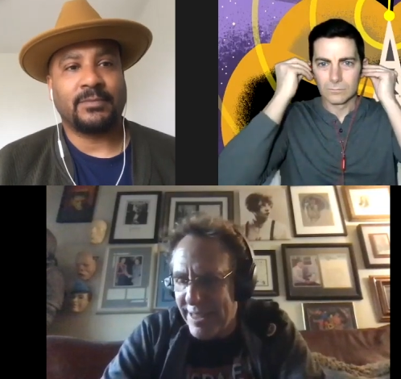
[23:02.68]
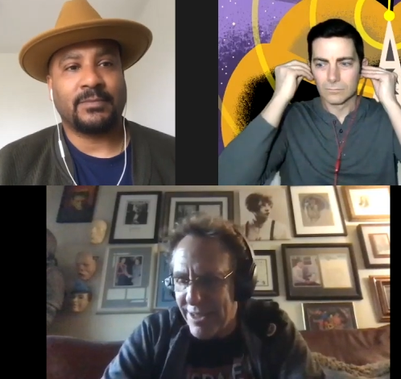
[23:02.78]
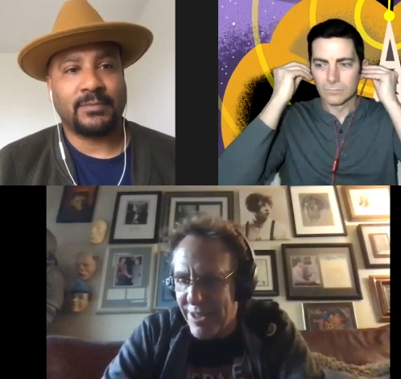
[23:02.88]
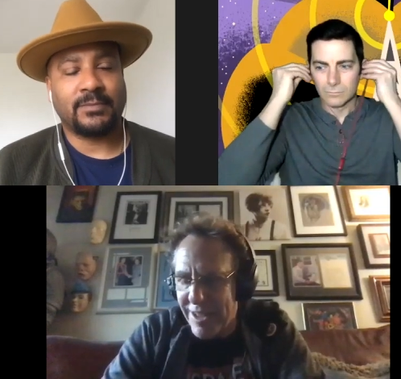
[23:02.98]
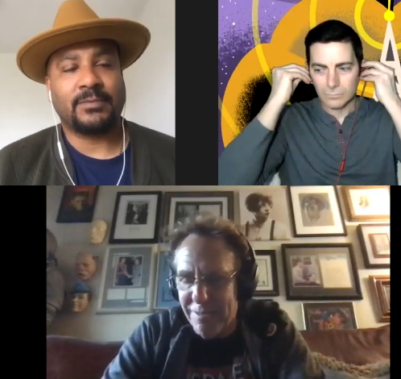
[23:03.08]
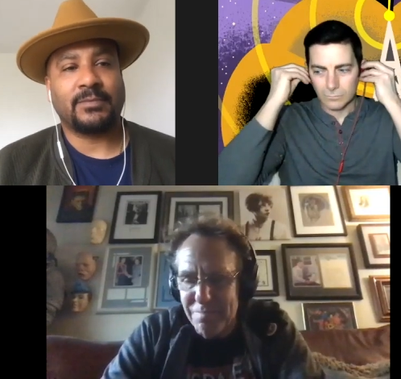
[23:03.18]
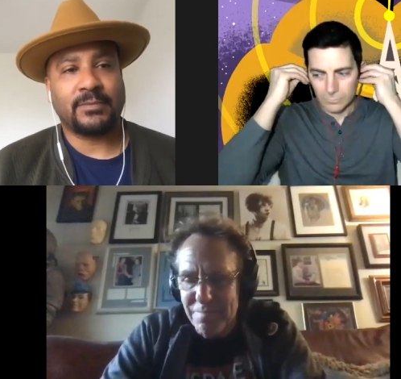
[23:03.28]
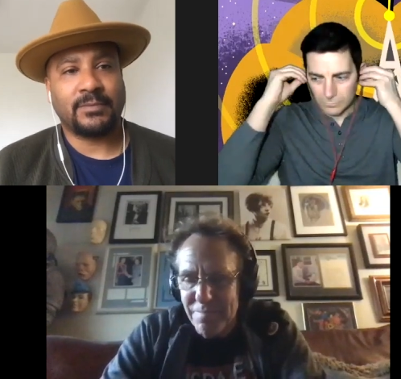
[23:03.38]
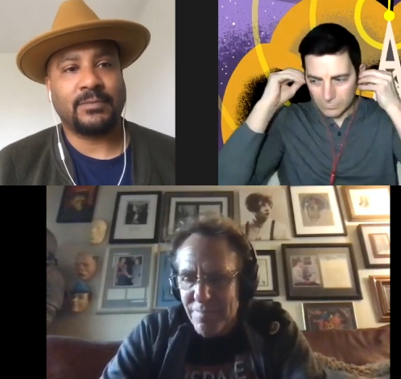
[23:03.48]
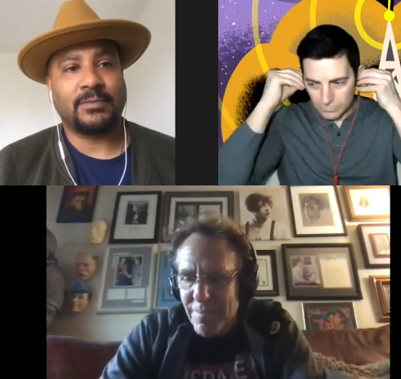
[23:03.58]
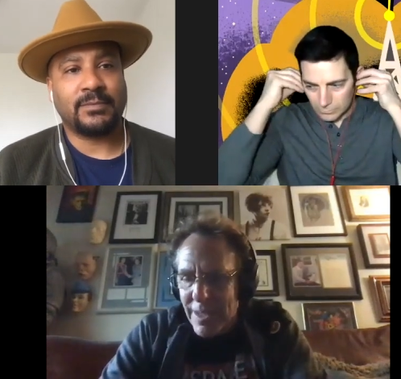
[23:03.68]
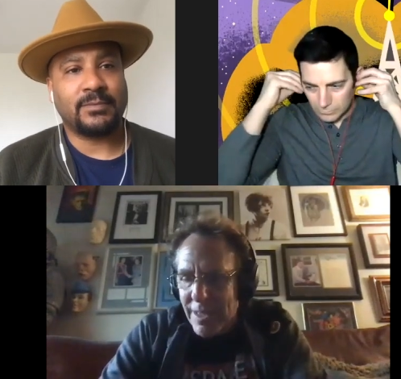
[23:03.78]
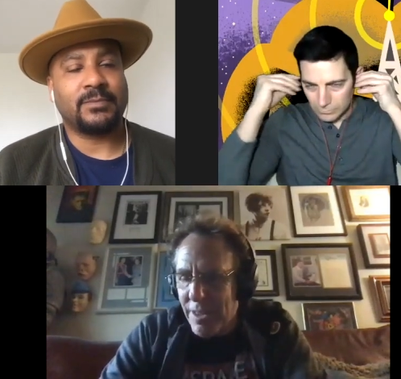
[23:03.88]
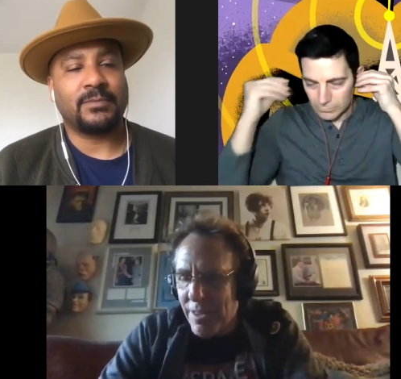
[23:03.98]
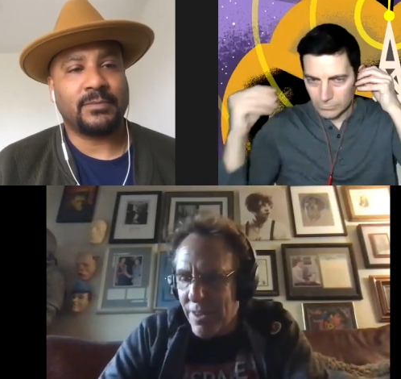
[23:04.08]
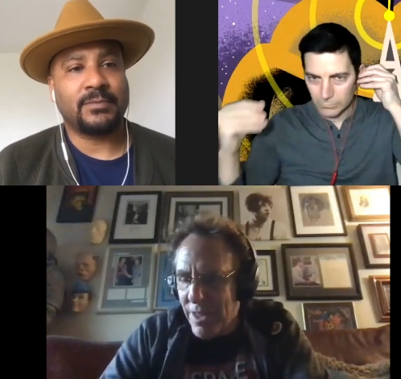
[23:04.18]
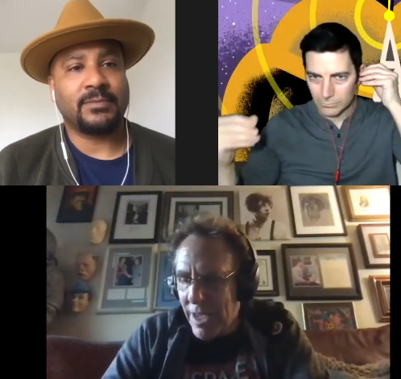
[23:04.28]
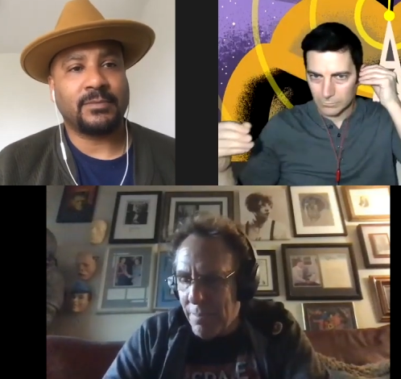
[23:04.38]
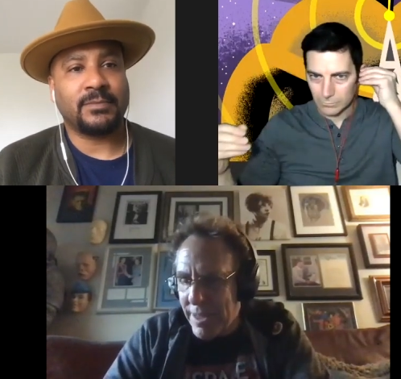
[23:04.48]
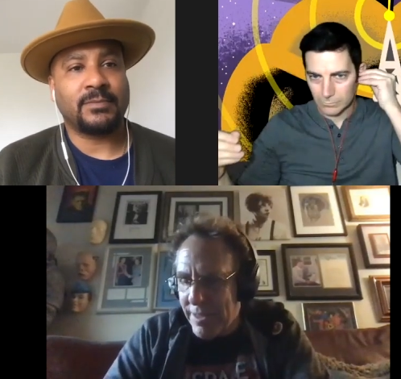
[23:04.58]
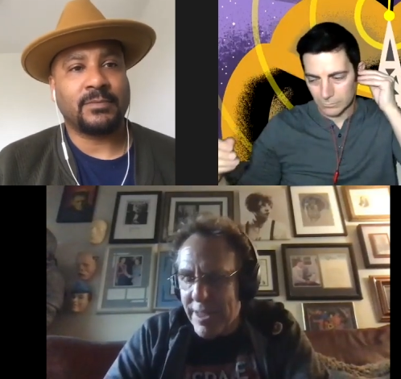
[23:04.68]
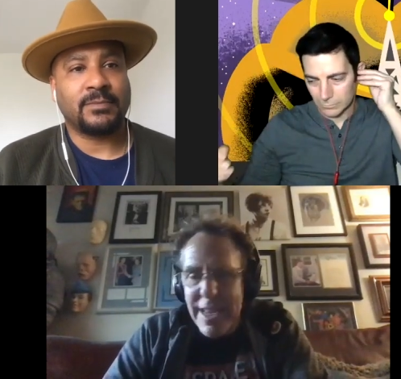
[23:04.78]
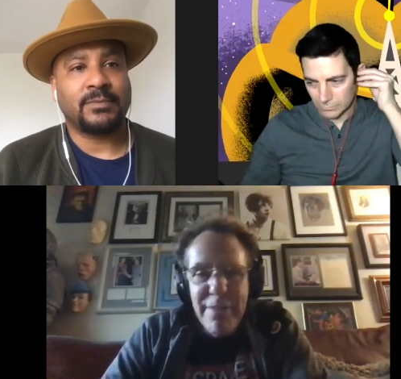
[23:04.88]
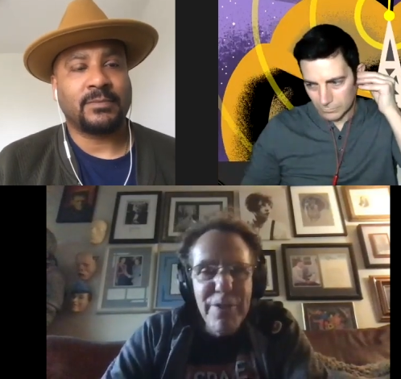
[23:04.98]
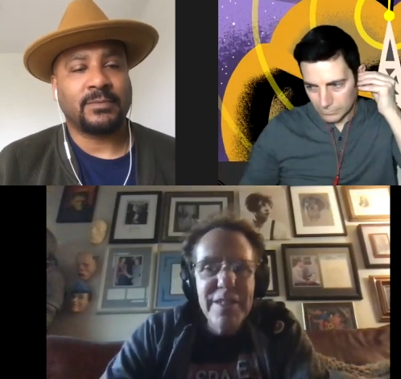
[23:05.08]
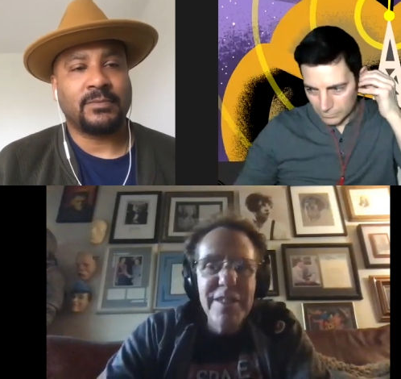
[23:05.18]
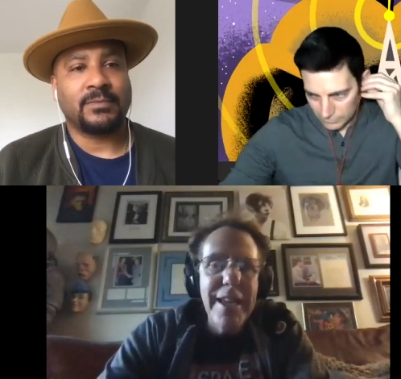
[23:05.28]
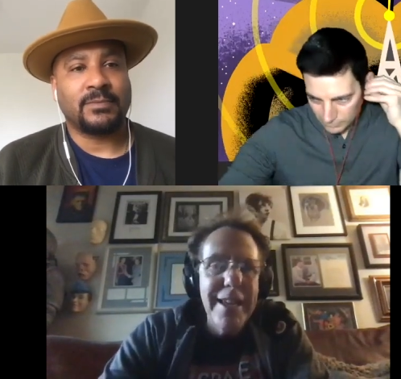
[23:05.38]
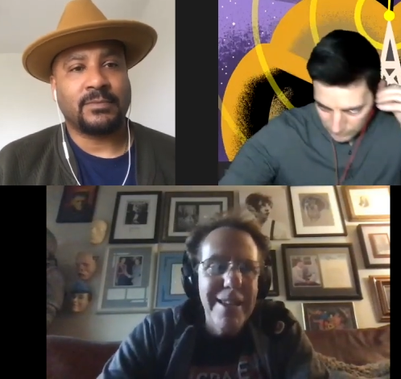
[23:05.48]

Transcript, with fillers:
Speaker 1: uh, I mean, it's every day.